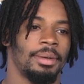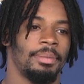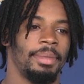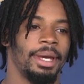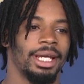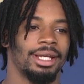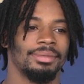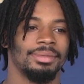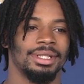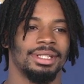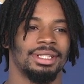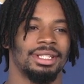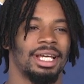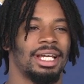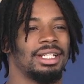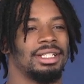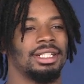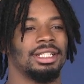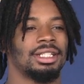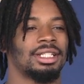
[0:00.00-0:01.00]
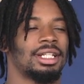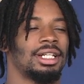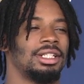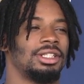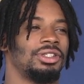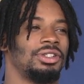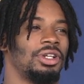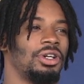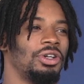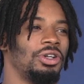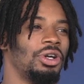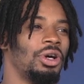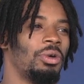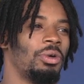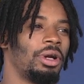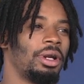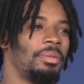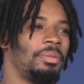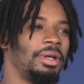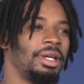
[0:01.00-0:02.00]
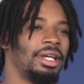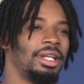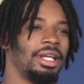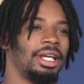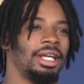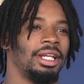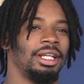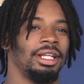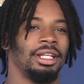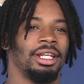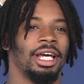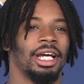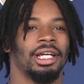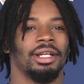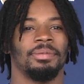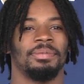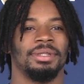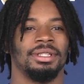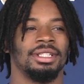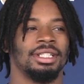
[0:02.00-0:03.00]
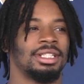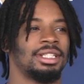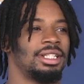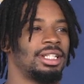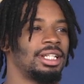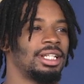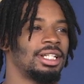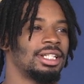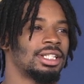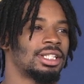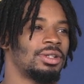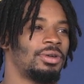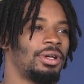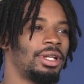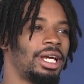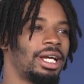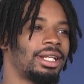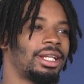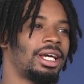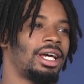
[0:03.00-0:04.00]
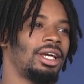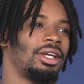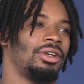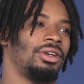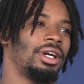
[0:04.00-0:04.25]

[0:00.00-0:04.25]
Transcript: make a mistake just because, you know, you don't want to be in any negative position against someone like that.